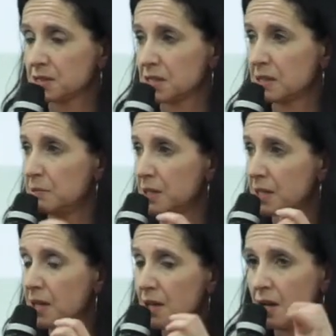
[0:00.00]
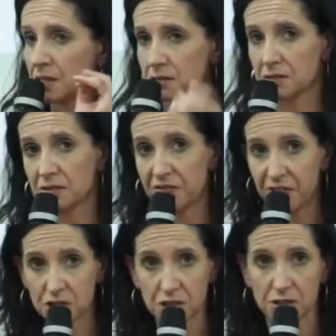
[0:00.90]
It can be a certain
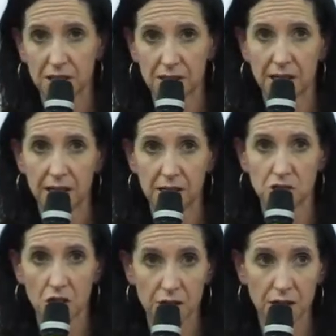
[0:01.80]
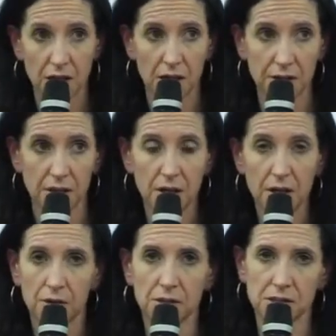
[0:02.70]
feature that they turn on
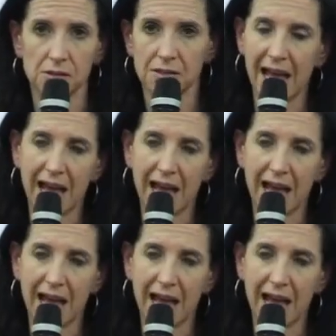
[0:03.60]
or a certain